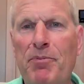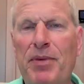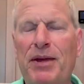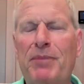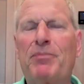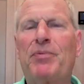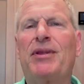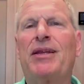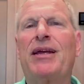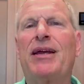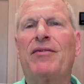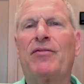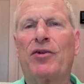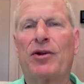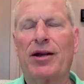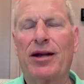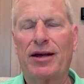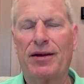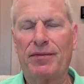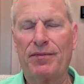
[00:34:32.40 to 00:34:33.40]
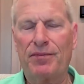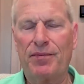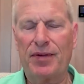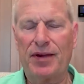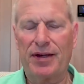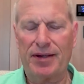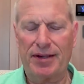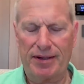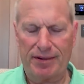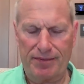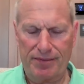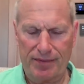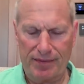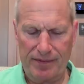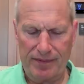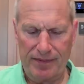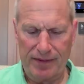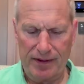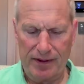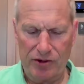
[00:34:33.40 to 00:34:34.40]
big believer, and I uh,
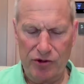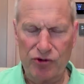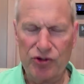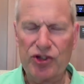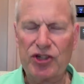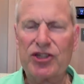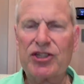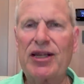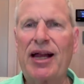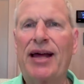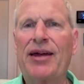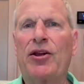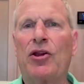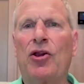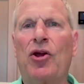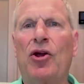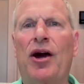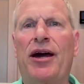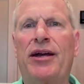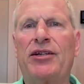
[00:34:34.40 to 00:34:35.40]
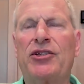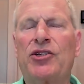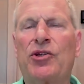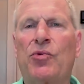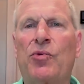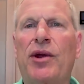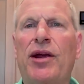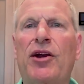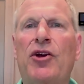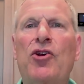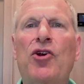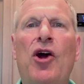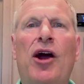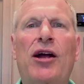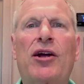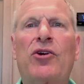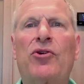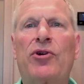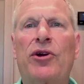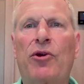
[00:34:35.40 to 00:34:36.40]
use this line a lot, is that we are
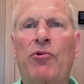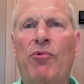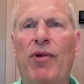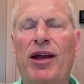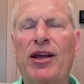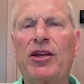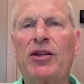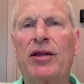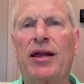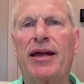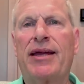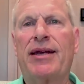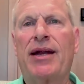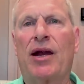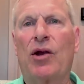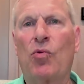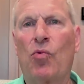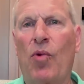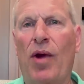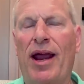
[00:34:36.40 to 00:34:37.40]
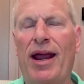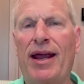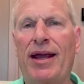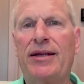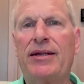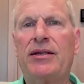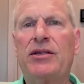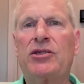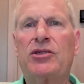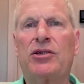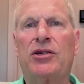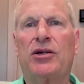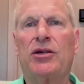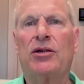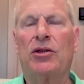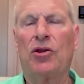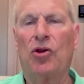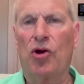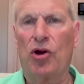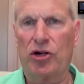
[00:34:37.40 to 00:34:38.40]
not going to regulate our way
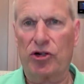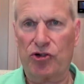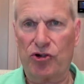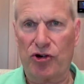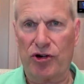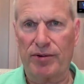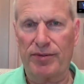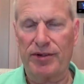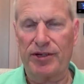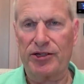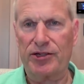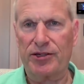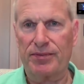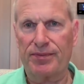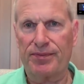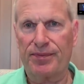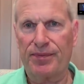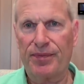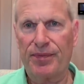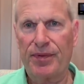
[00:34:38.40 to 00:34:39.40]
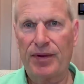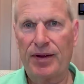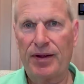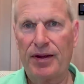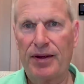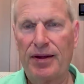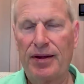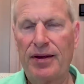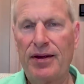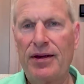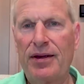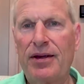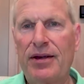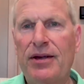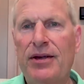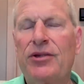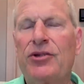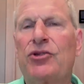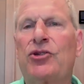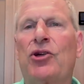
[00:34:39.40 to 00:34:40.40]
to long termism.
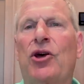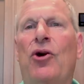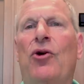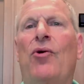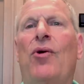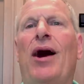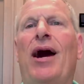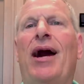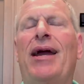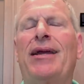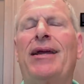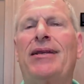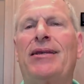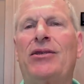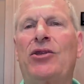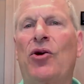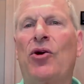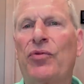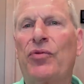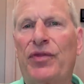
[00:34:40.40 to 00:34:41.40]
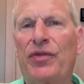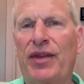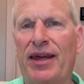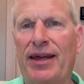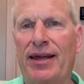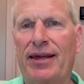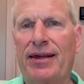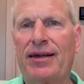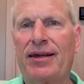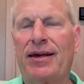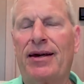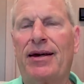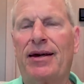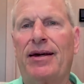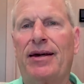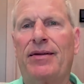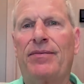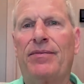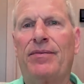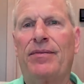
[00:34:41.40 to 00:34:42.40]
So I don't think
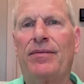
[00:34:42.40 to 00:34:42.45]
uh,